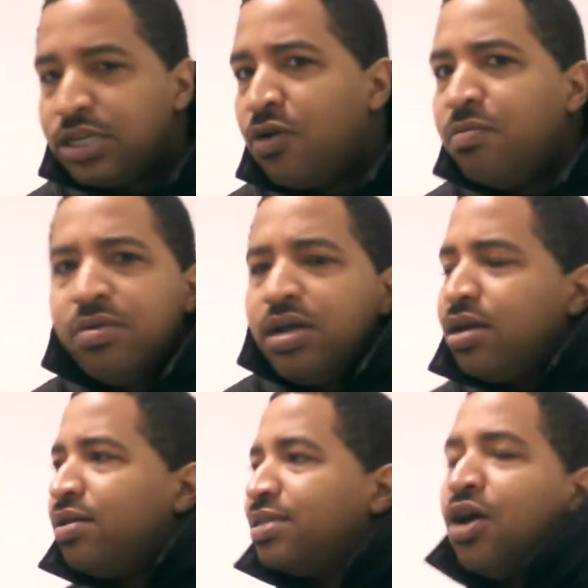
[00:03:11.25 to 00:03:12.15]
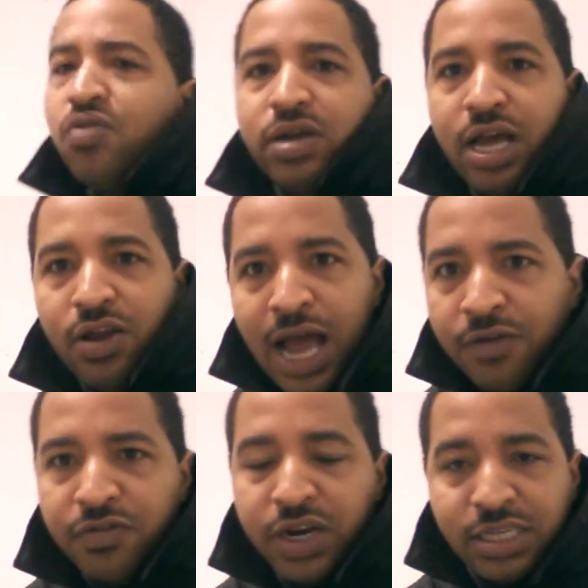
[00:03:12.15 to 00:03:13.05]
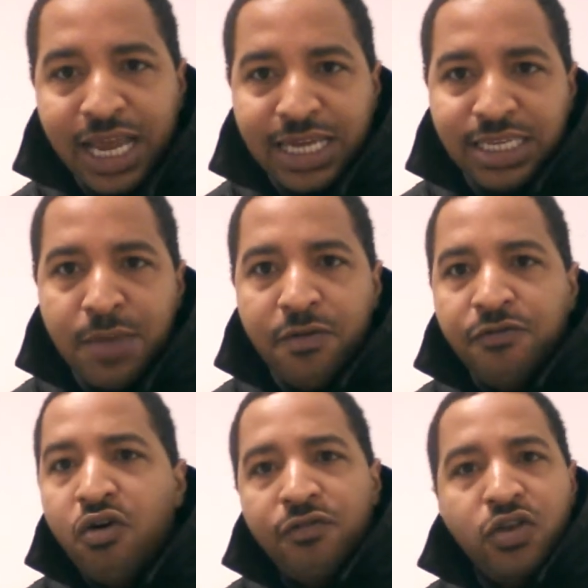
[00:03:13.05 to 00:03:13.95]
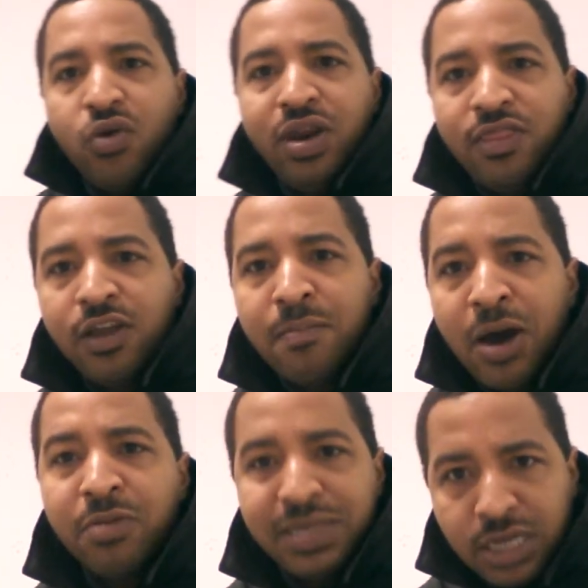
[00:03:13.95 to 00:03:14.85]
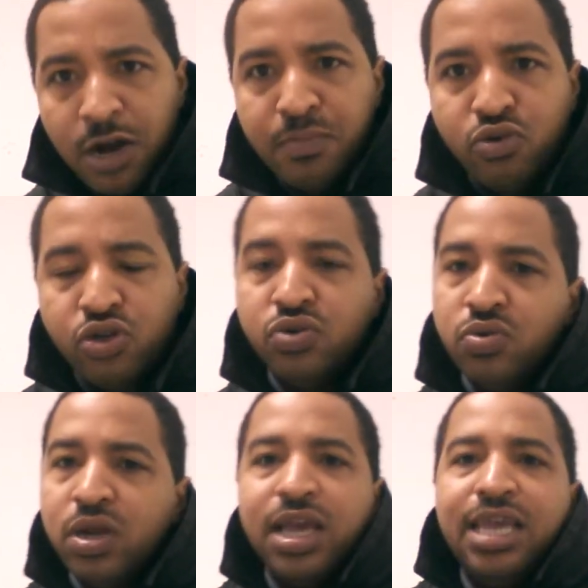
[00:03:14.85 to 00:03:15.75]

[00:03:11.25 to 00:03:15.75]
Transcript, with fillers: So Saul Canelo Alvarez, like I said before, if you know anything about him, he's a humble dude.